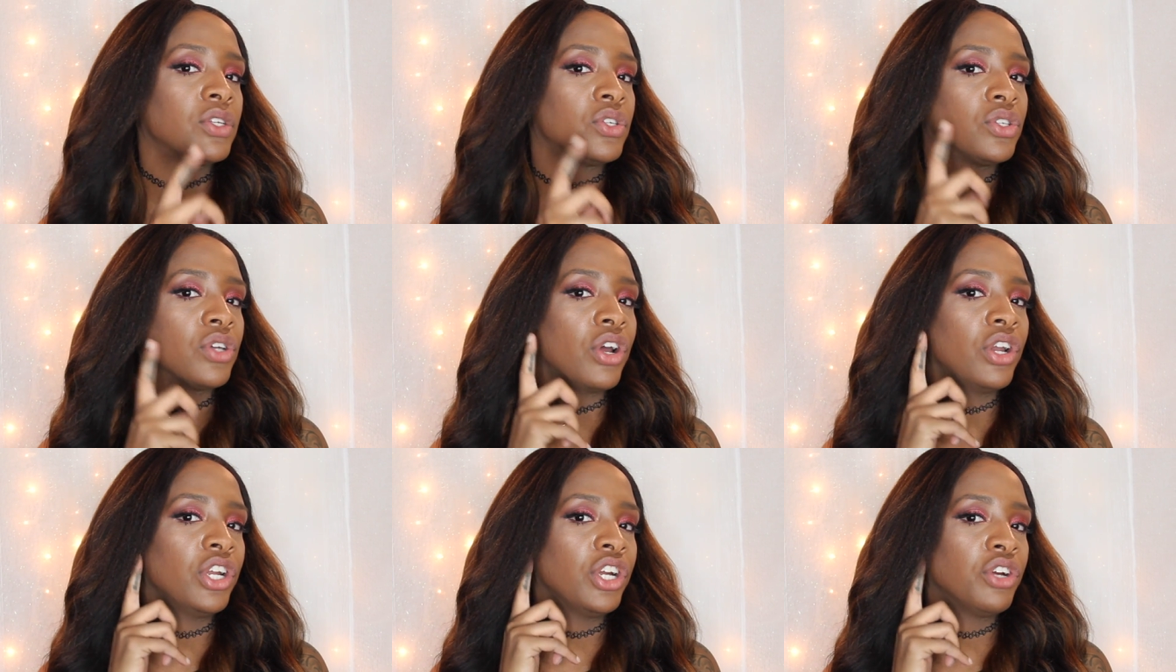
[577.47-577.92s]
It
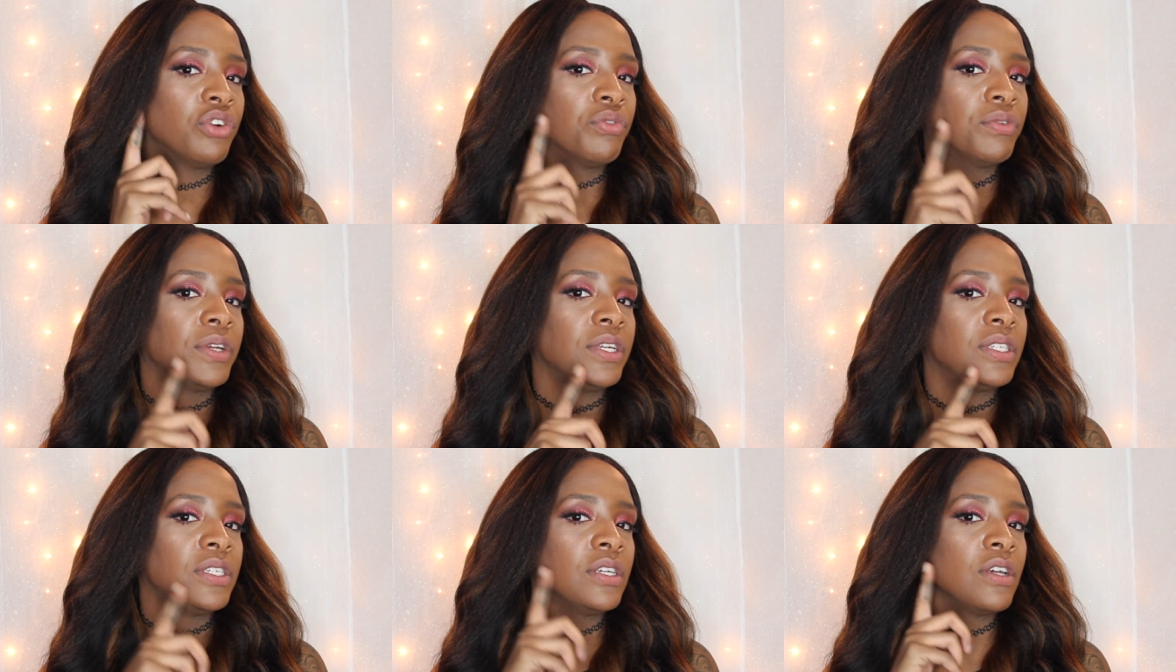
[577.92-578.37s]
started
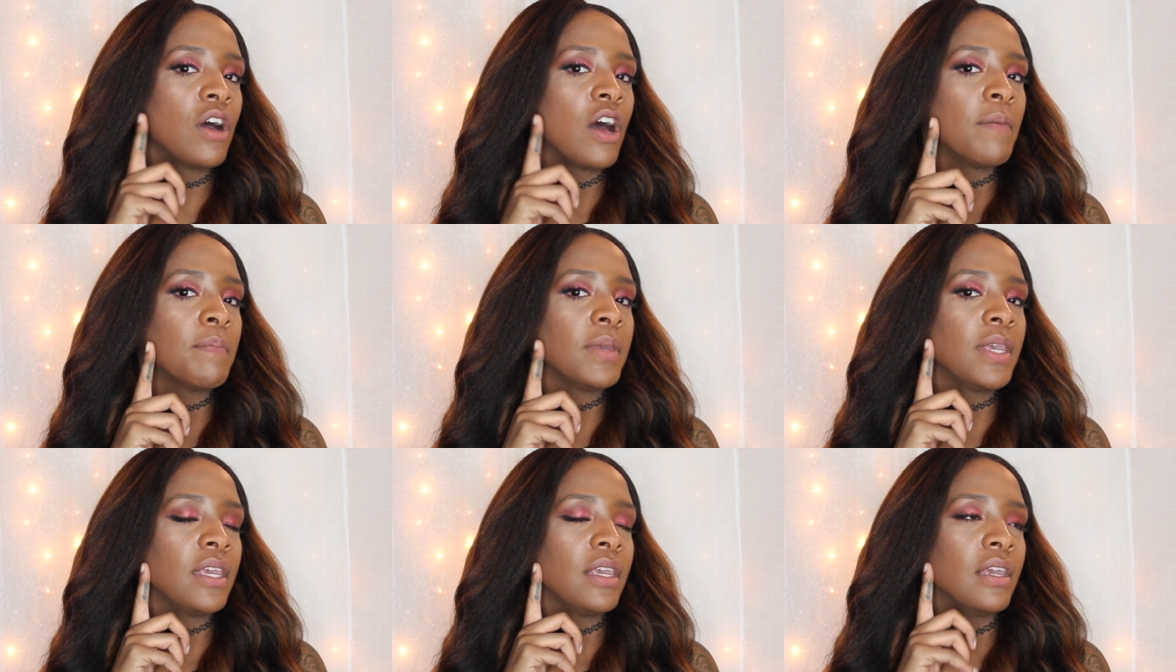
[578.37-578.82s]
creasing
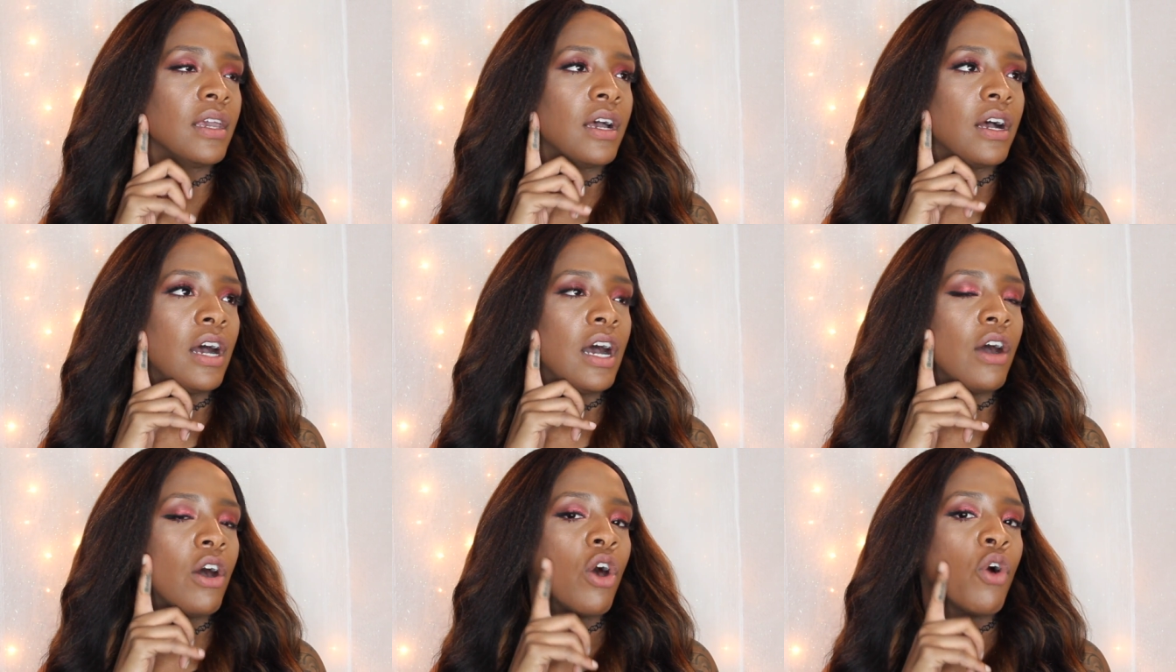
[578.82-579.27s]
on me
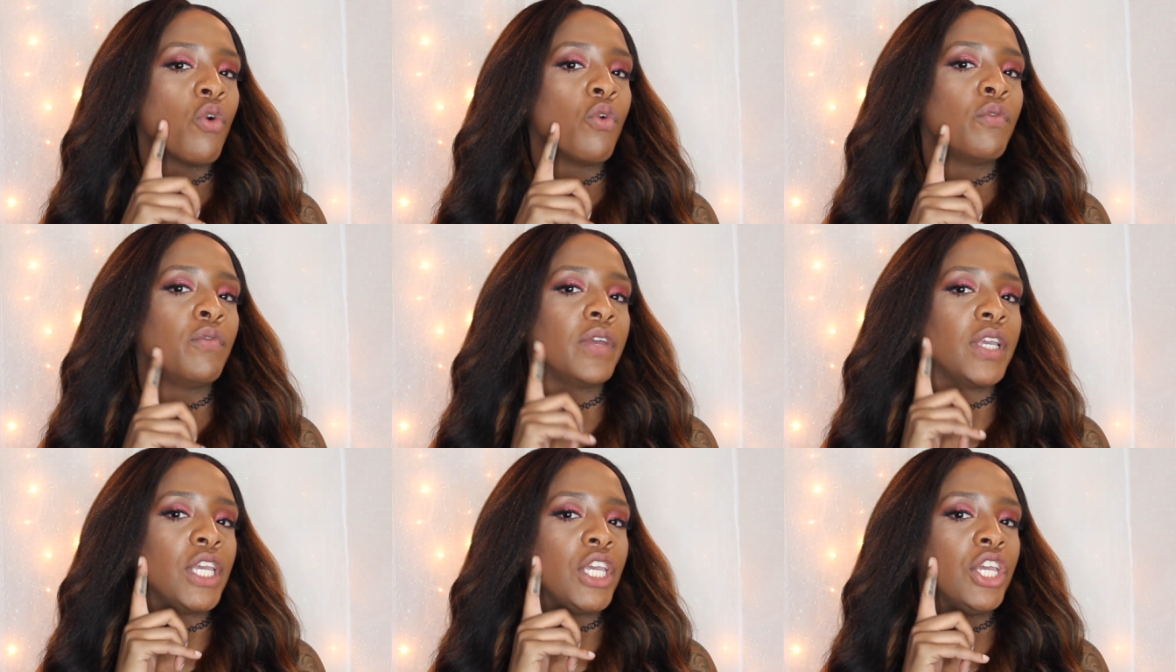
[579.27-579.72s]

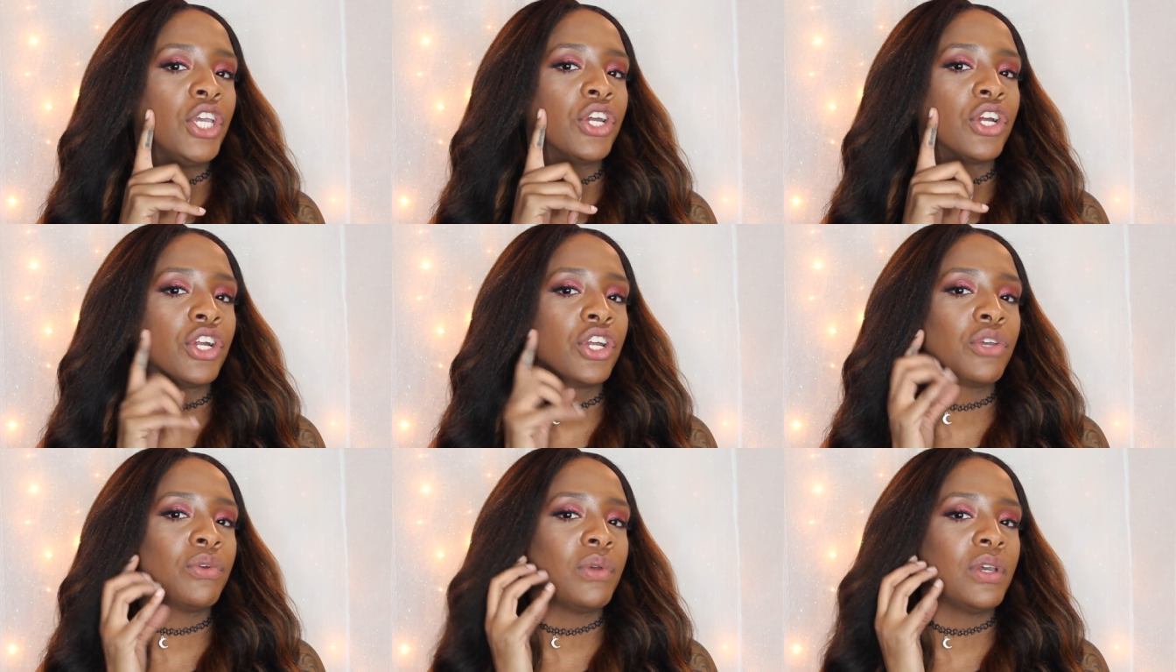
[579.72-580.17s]
over
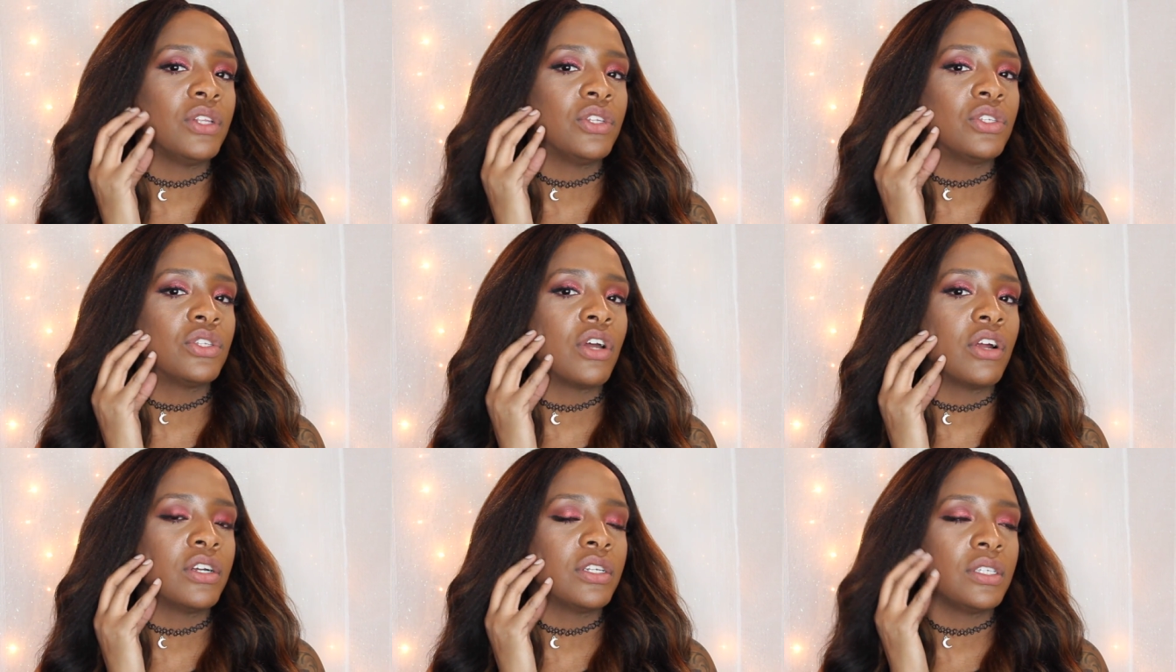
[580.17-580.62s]
here you can
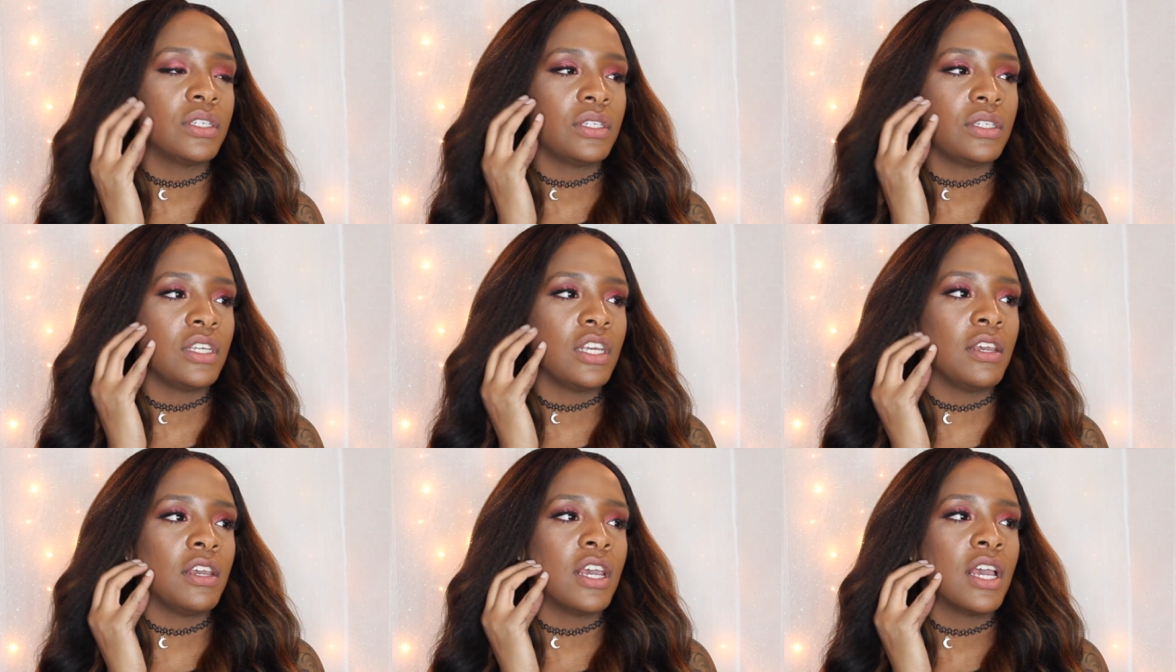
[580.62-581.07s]
start to
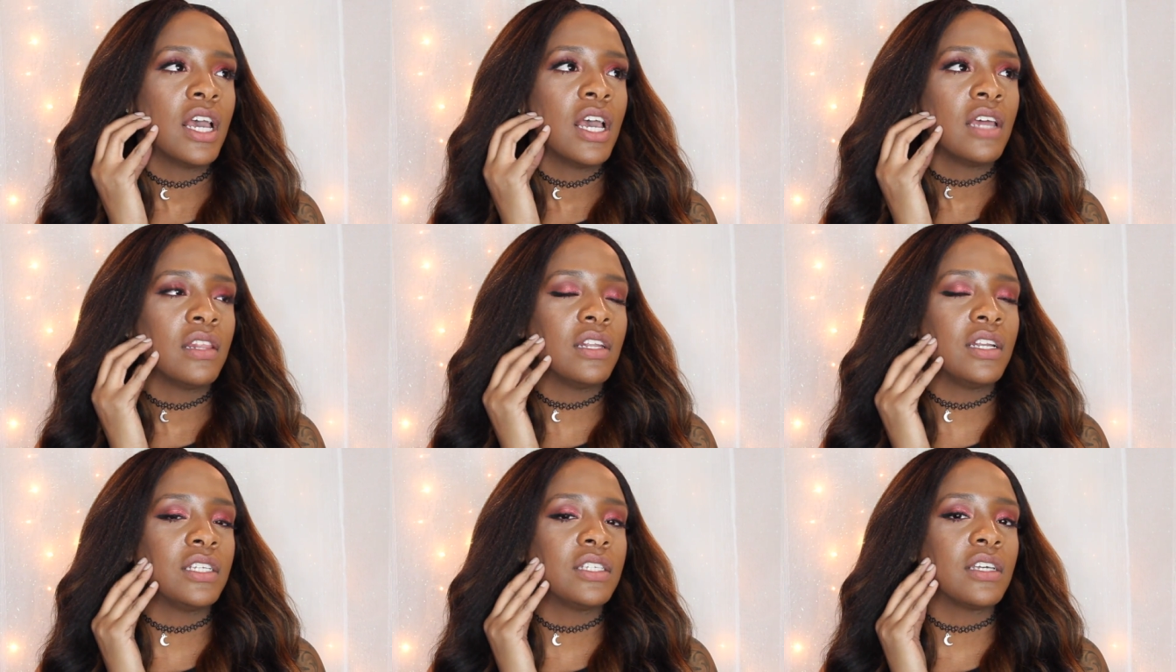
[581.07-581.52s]
see
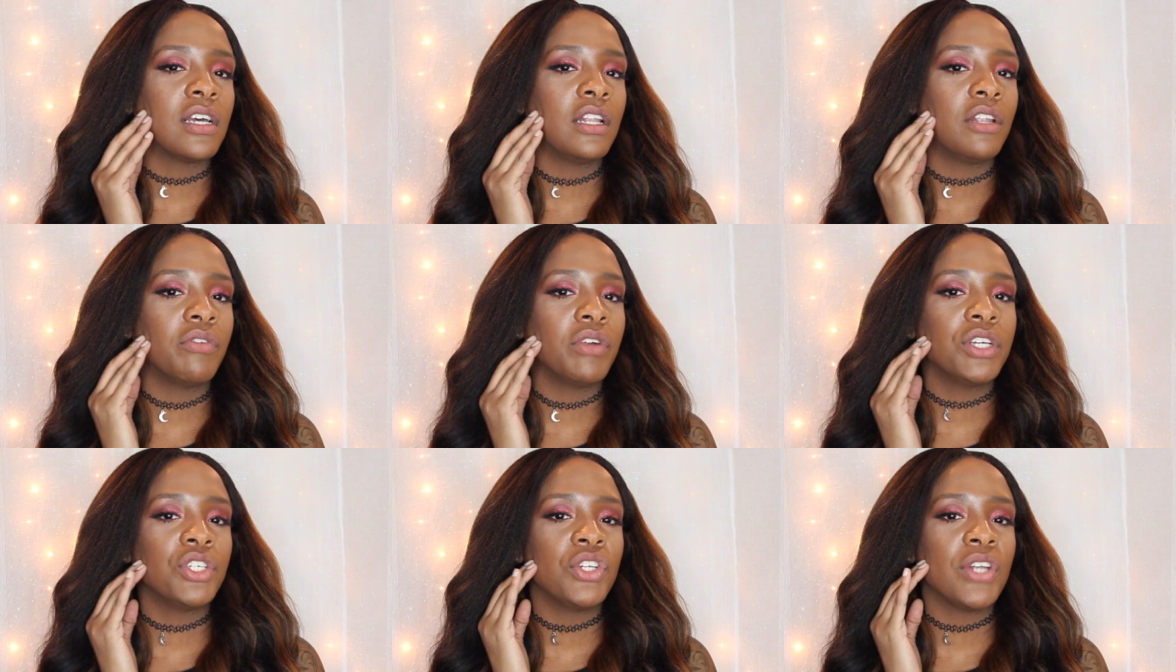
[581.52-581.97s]
the
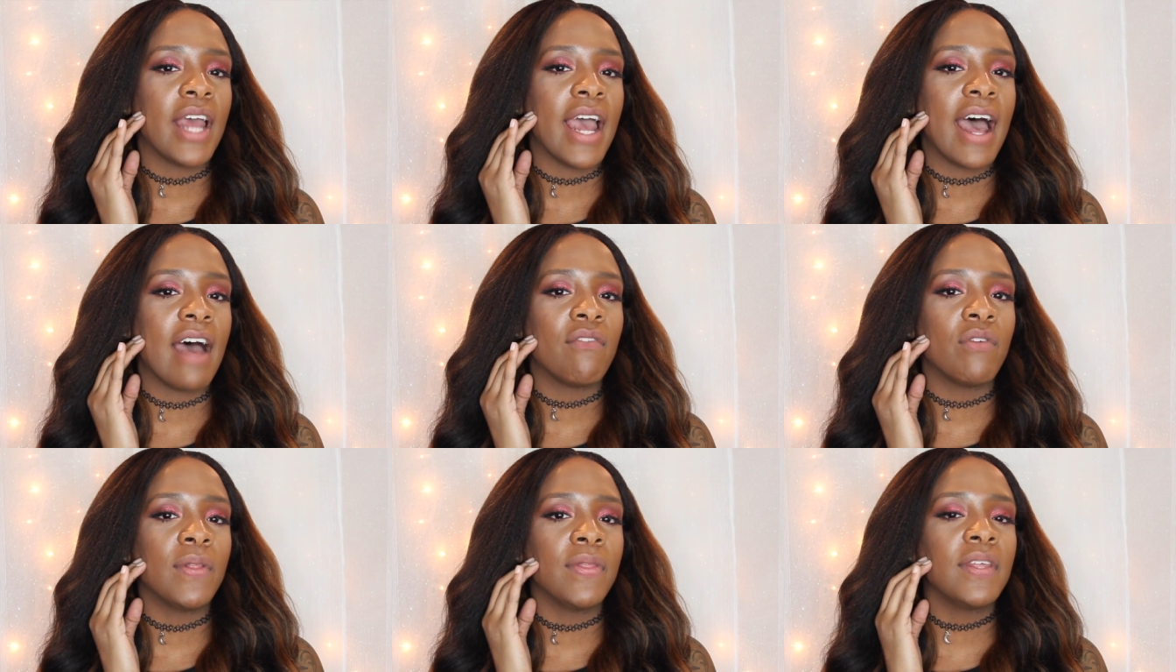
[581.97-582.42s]
discoloration I
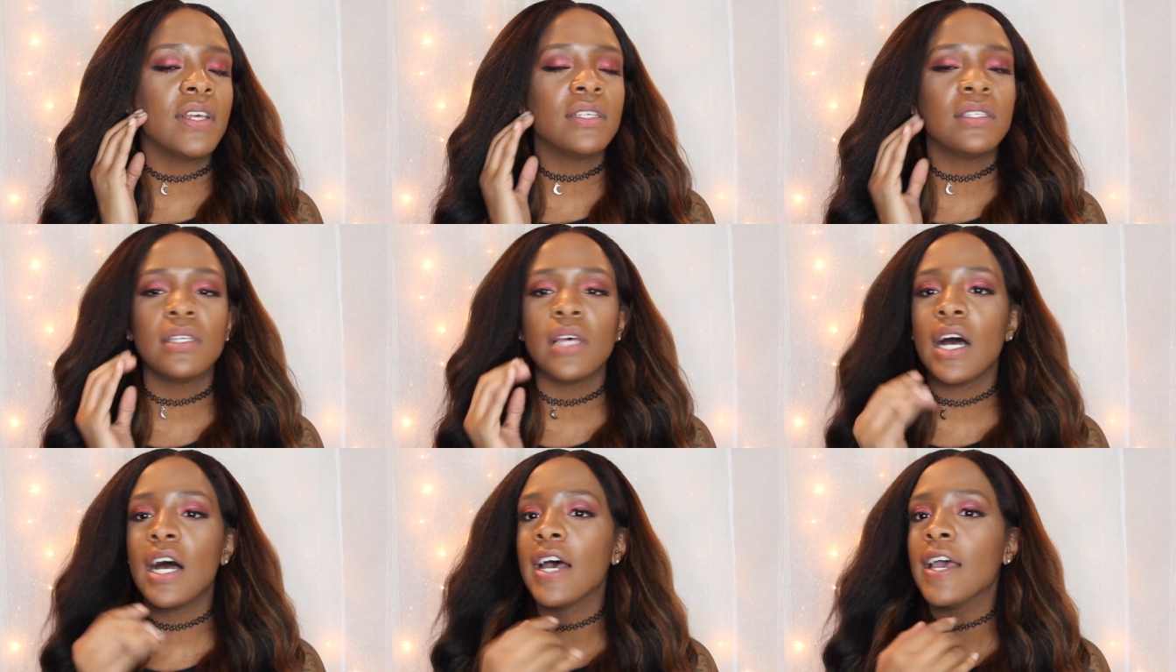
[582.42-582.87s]
have on
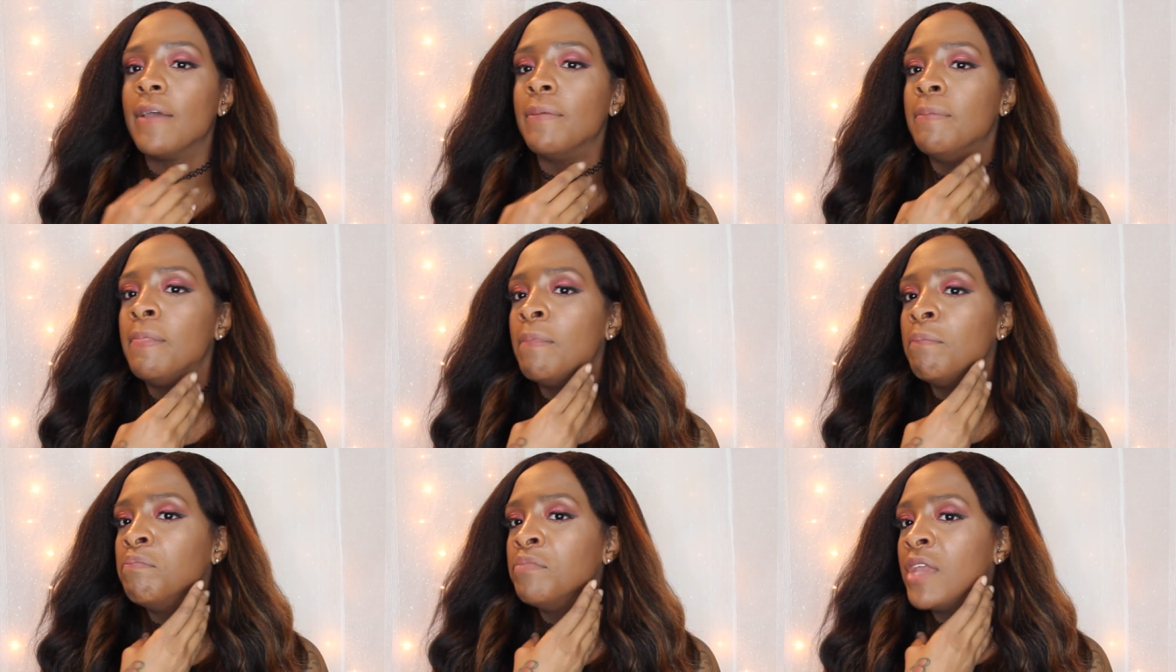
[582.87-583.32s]
this side